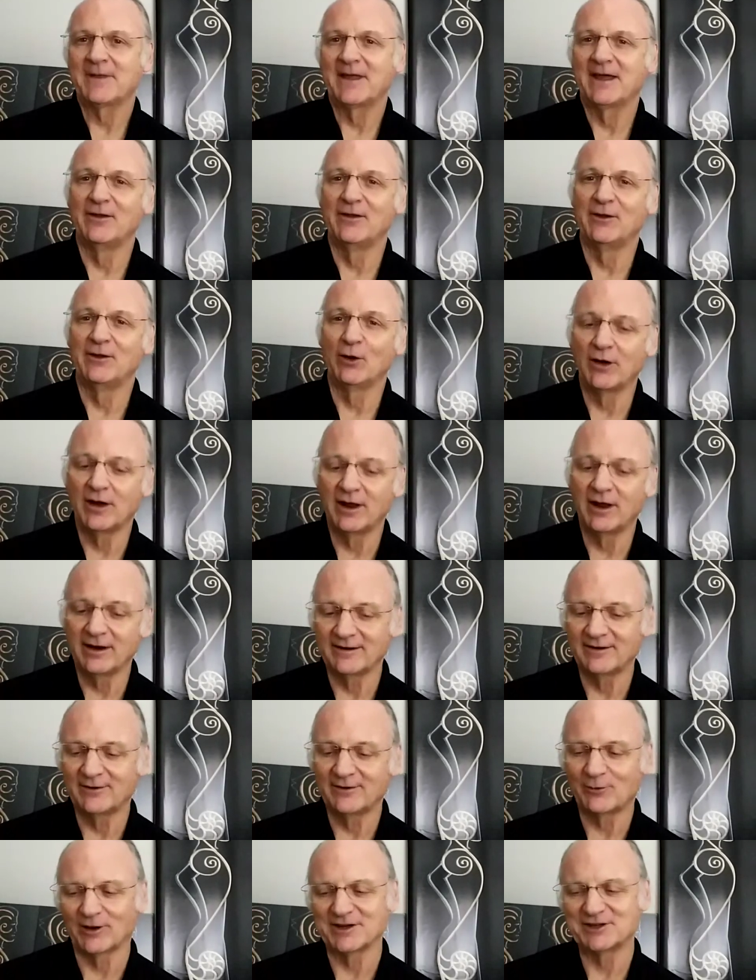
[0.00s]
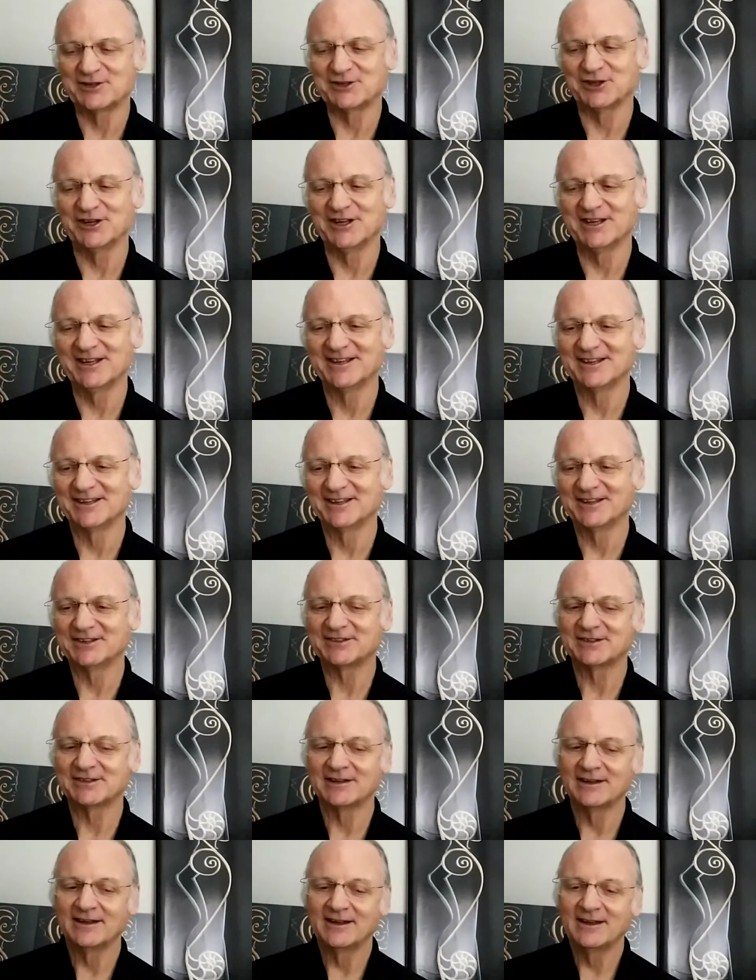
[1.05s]
And the only question
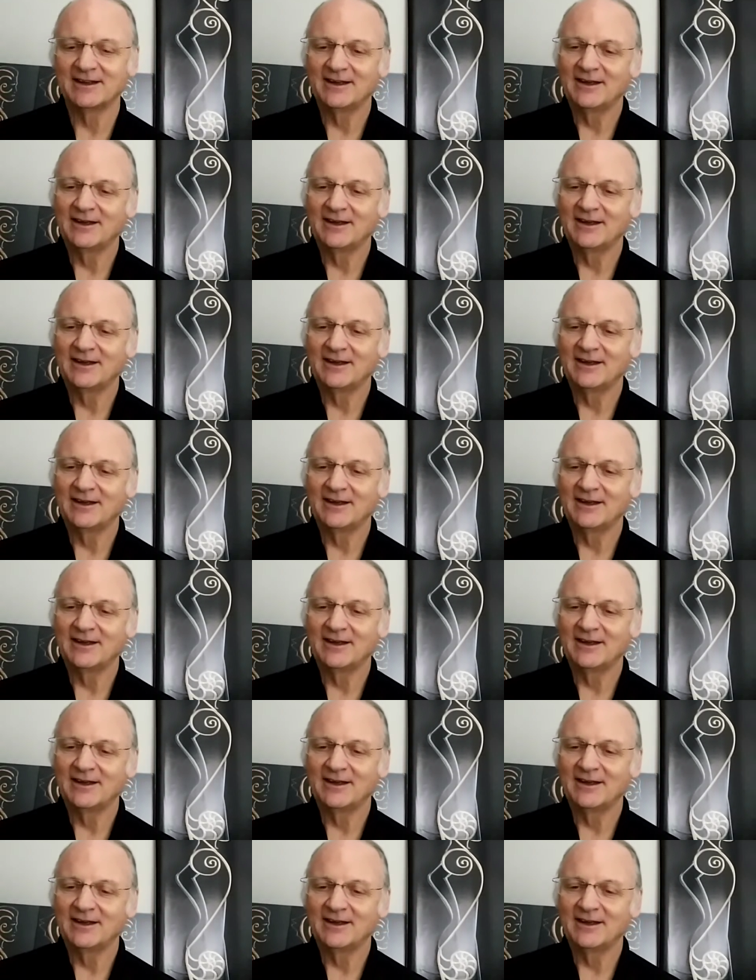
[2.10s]
is,